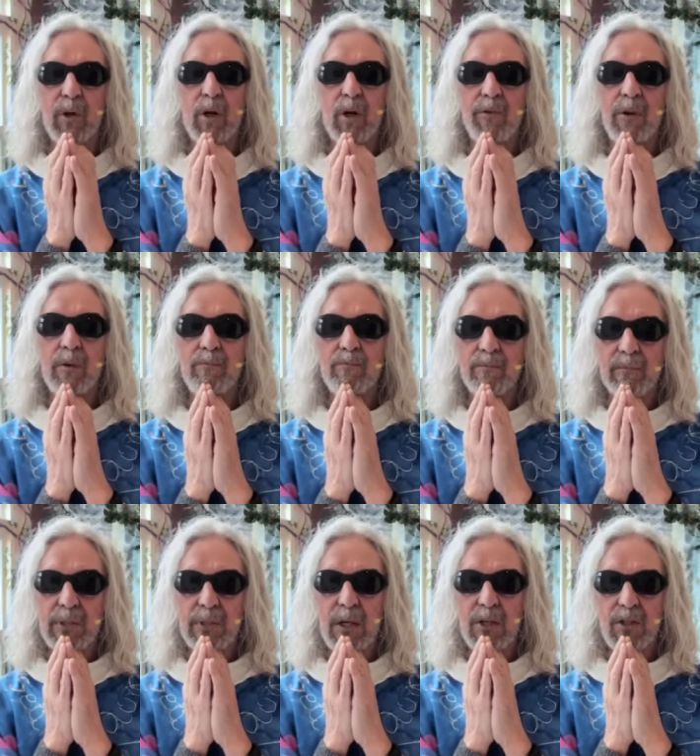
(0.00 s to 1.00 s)
Beautiful.
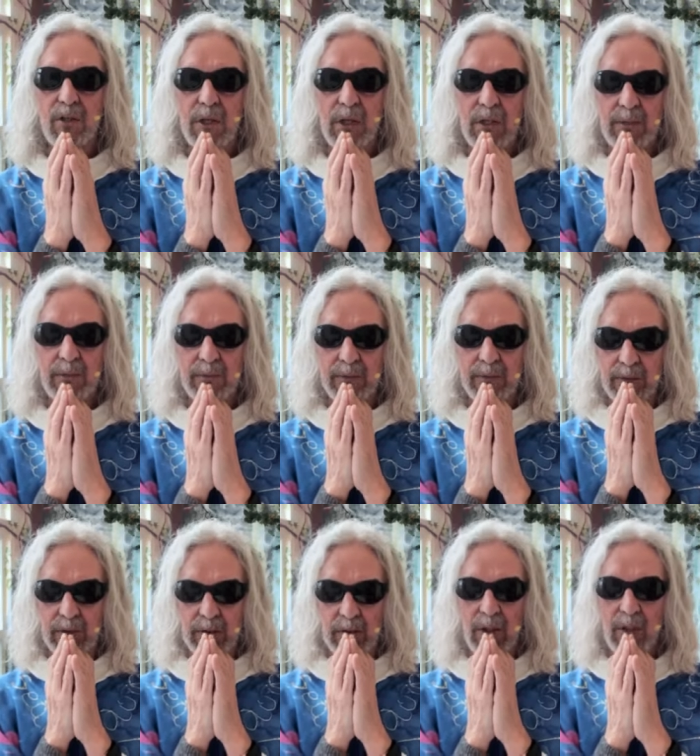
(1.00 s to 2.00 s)
Thanks, Joanna.
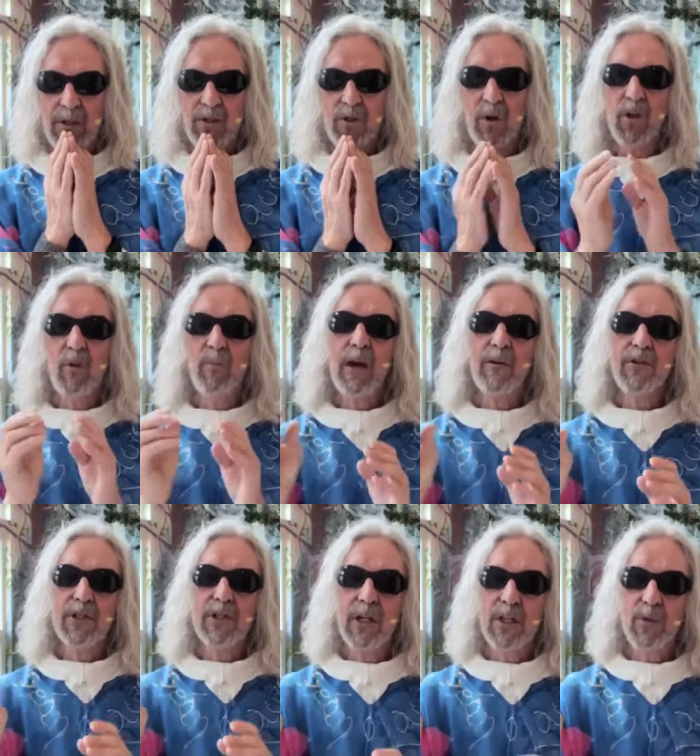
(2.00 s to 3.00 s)
So you may have
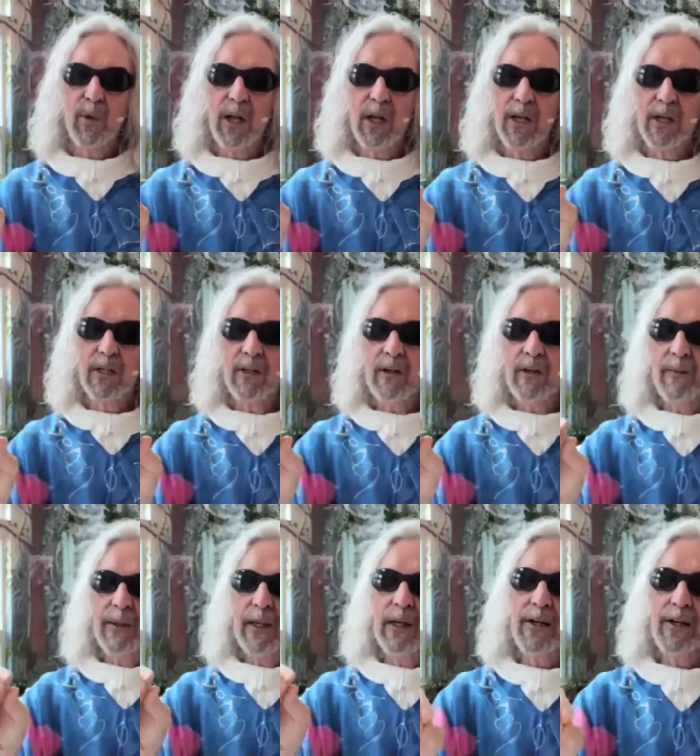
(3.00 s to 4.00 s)
seen as well that
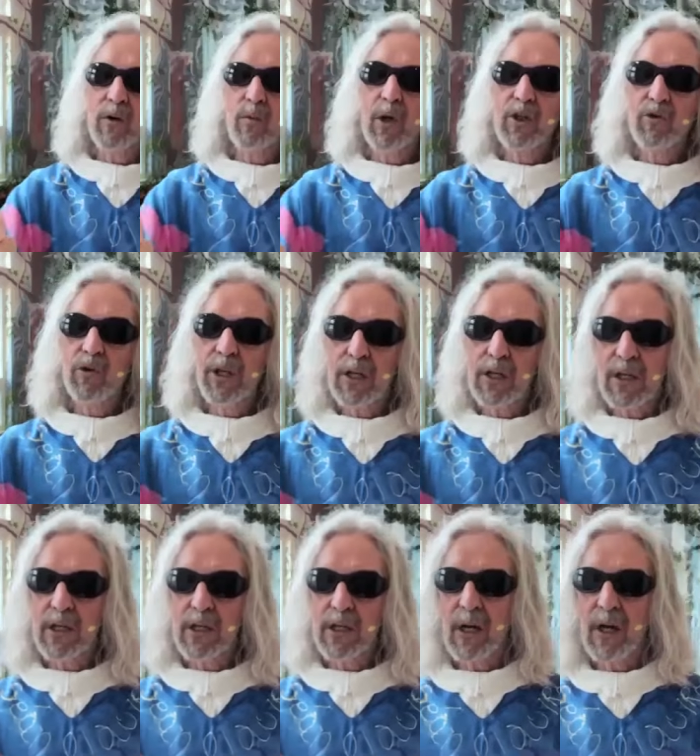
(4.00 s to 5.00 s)
the letter which Rhea
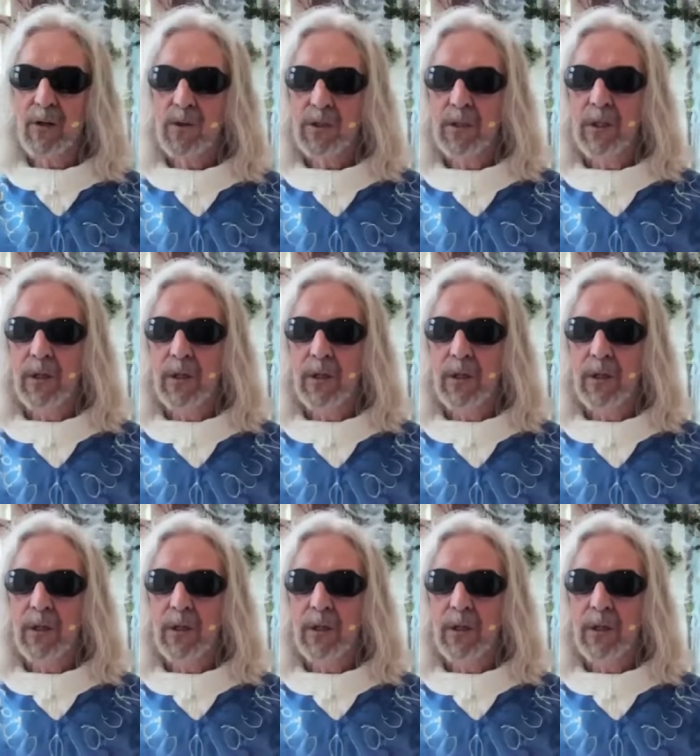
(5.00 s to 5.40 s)
sent out